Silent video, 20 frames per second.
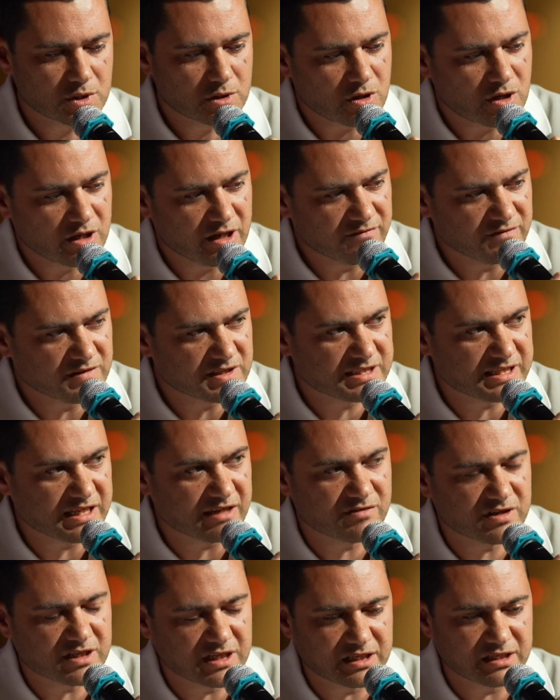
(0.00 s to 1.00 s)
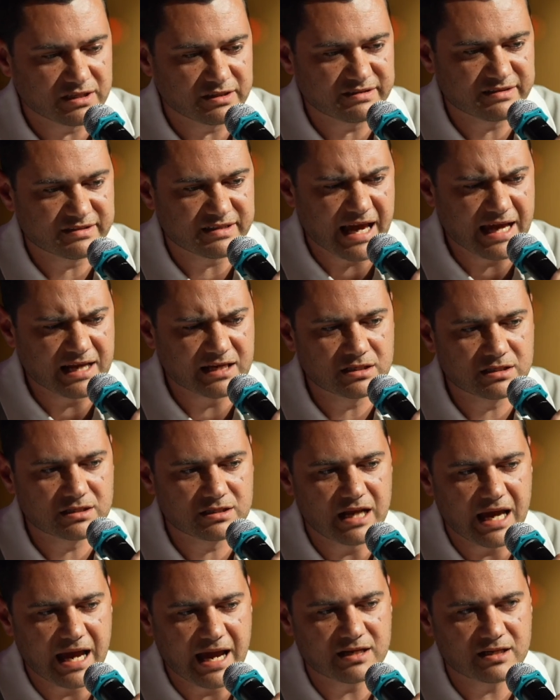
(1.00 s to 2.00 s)
In the 70s,
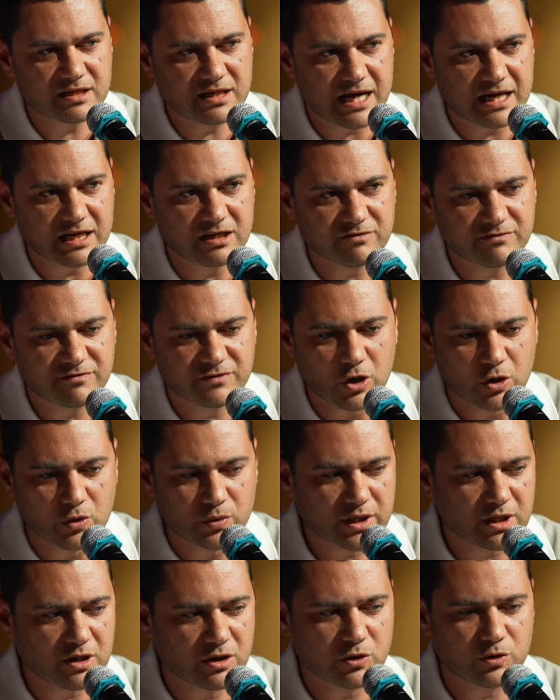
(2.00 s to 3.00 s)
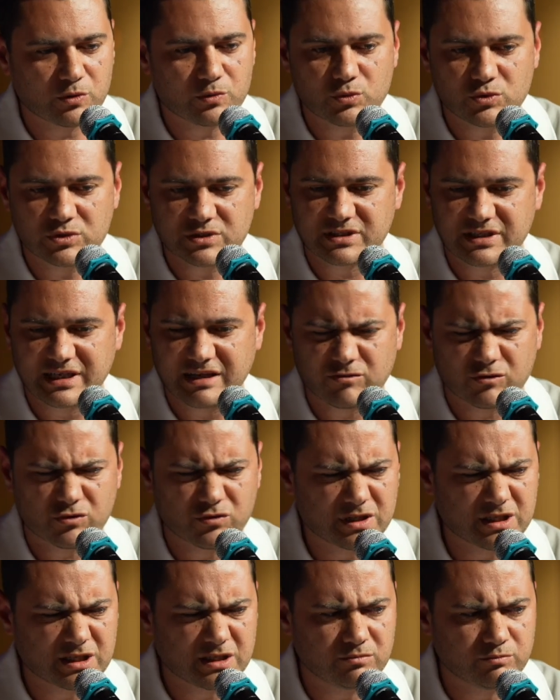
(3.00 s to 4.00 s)
and kind of going home was never
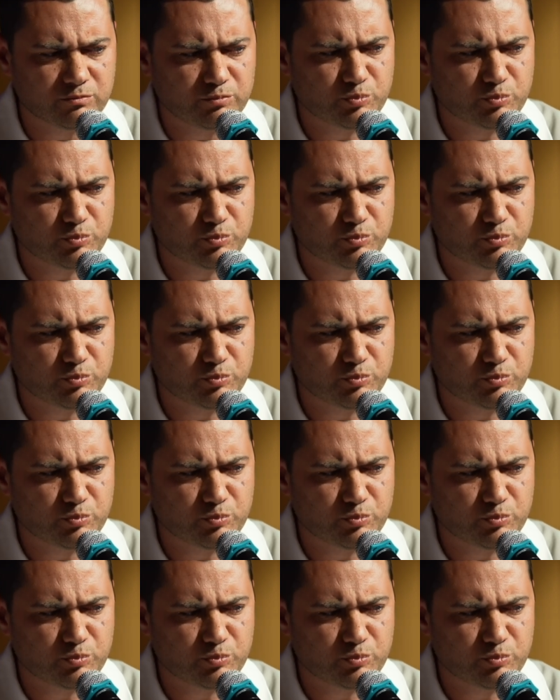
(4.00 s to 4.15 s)
really